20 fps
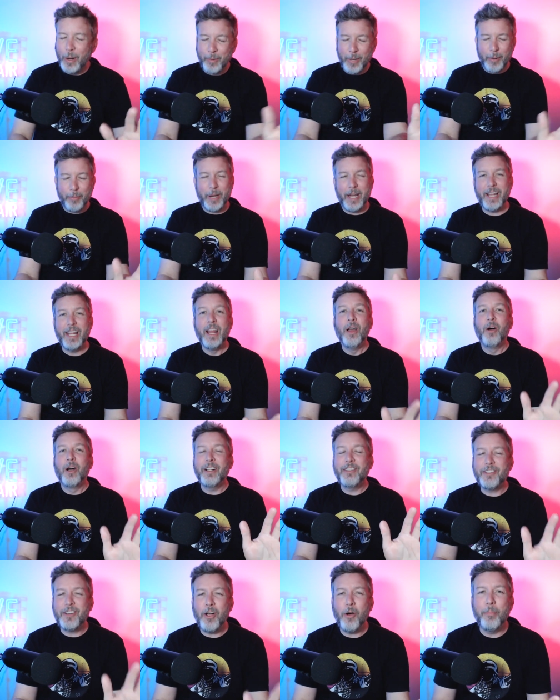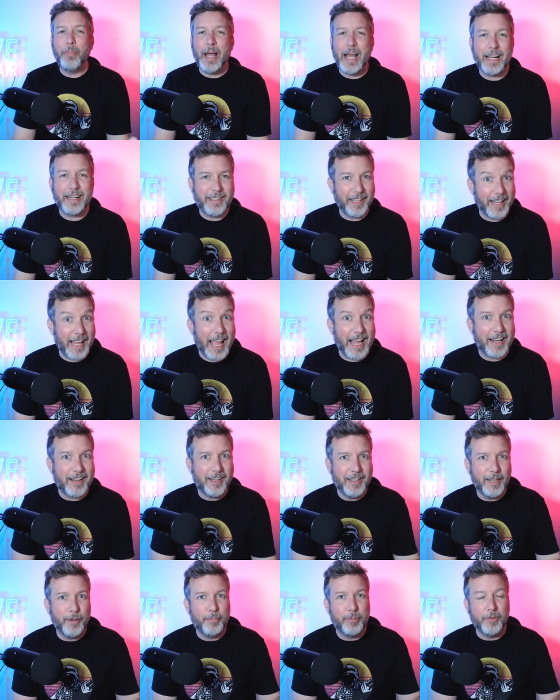Wait. Let's go back to that
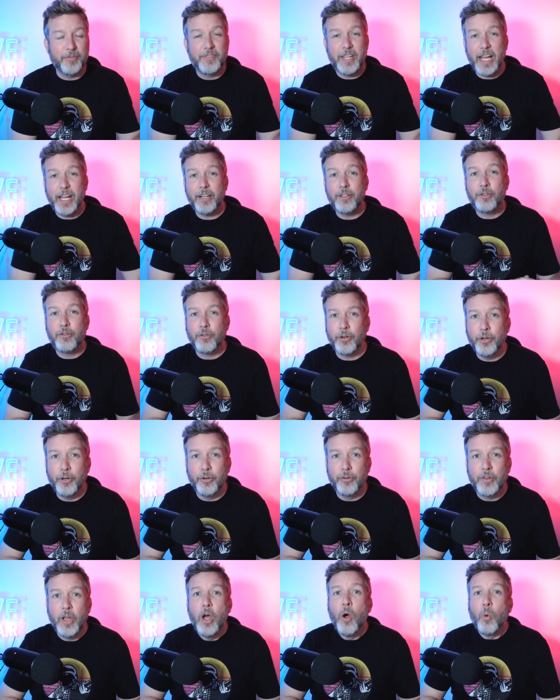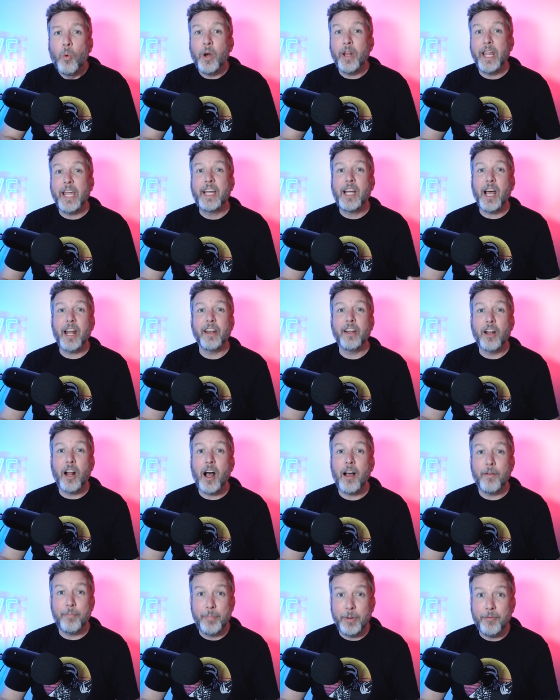clip of Ted Cruz where they cut it
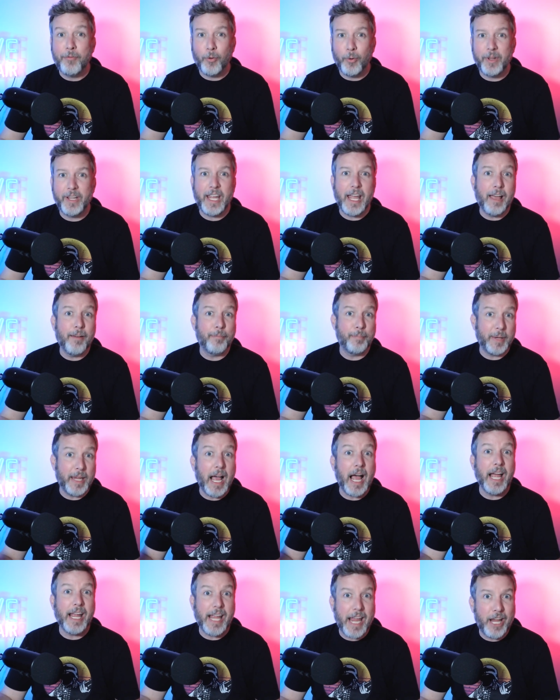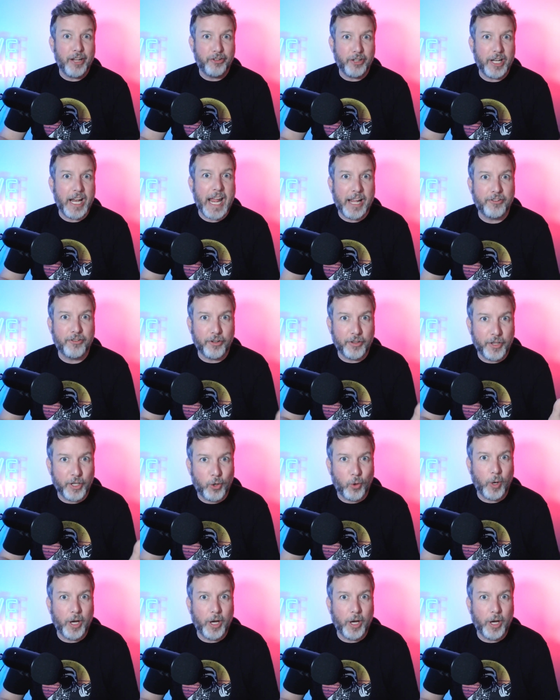off before the FBI agent answered the